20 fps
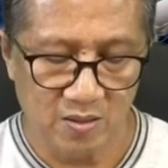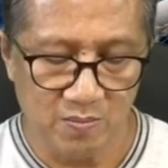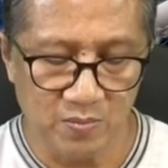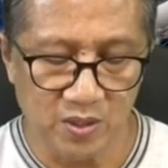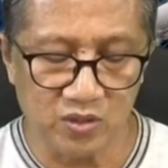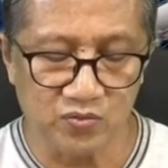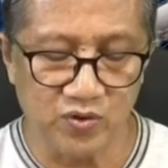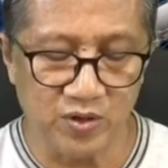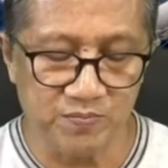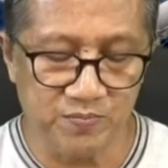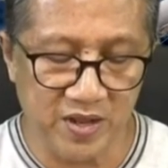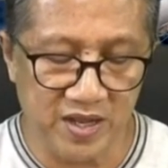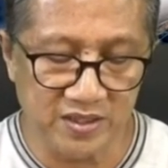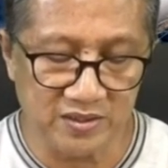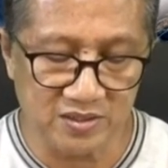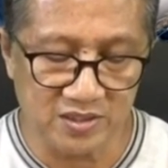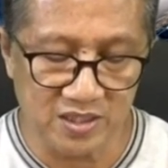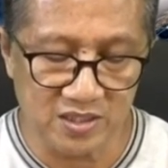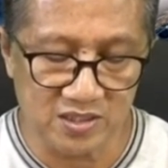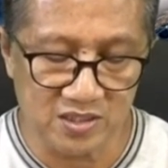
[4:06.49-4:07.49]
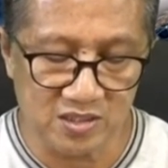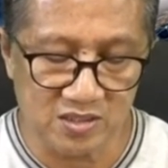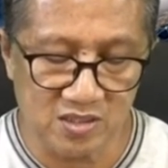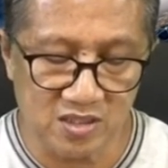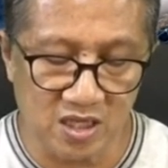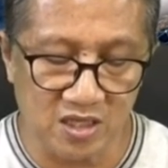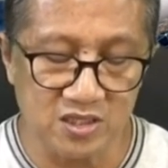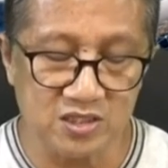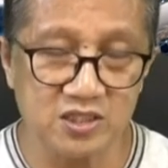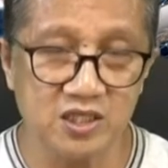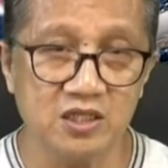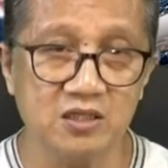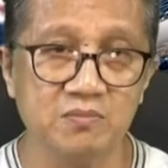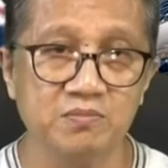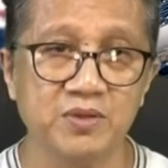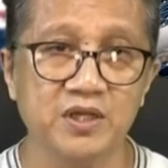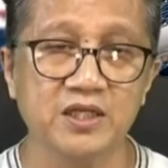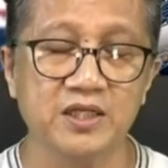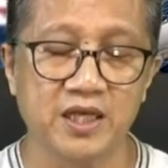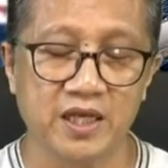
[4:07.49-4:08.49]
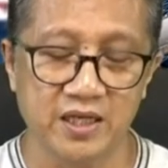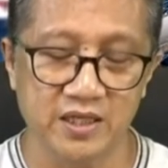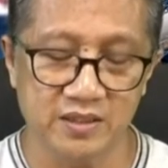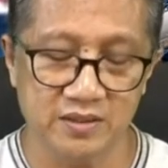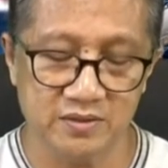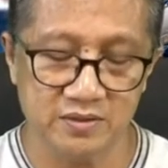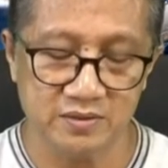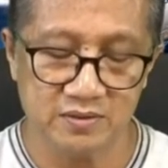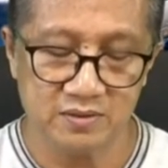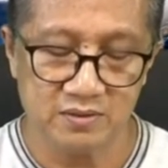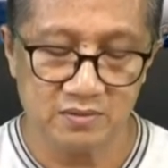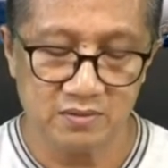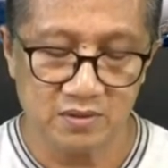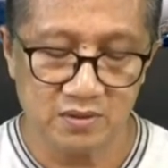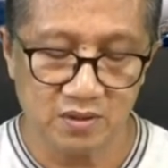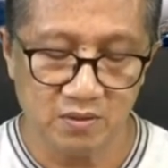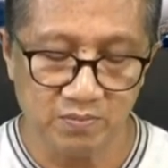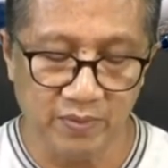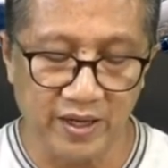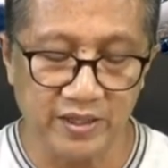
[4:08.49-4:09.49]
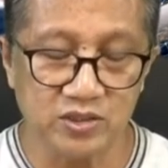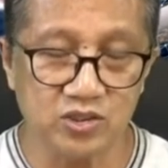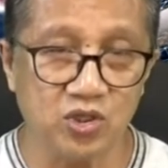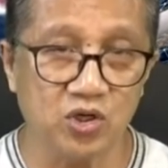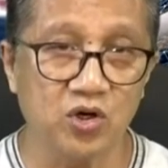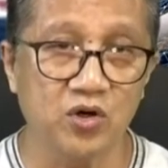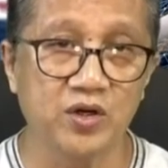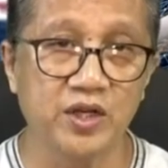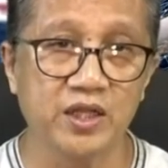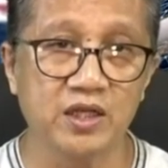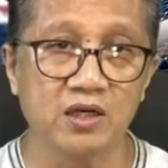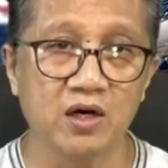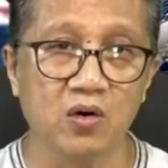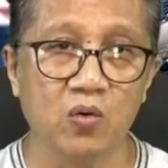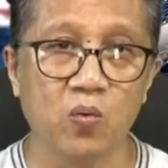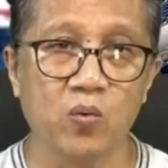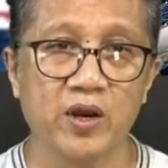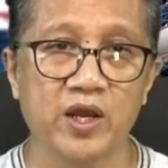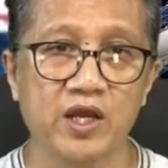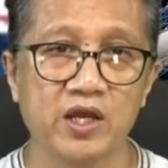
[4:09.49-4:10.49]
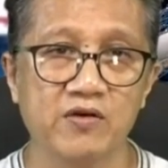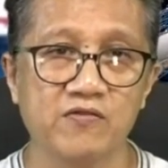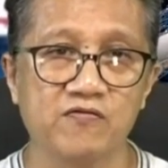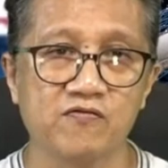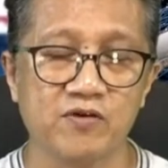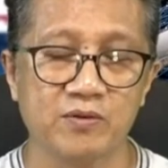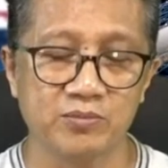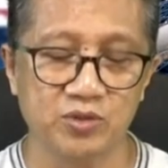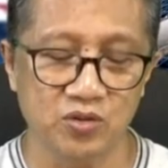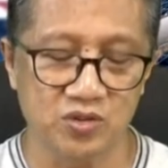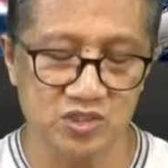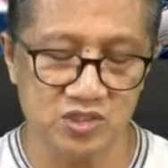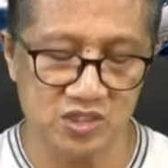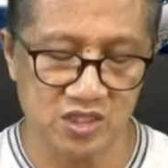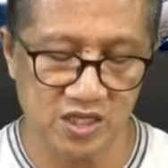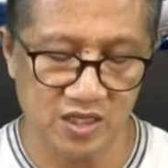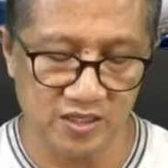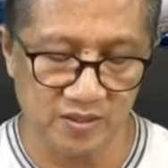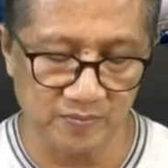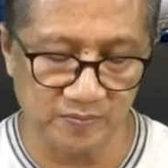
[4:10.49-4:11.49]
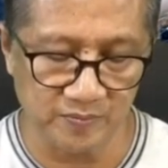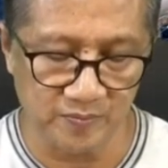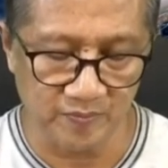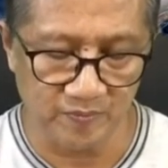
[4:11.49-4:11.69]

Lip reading: But repentance doesn't begin by turning away from your sin.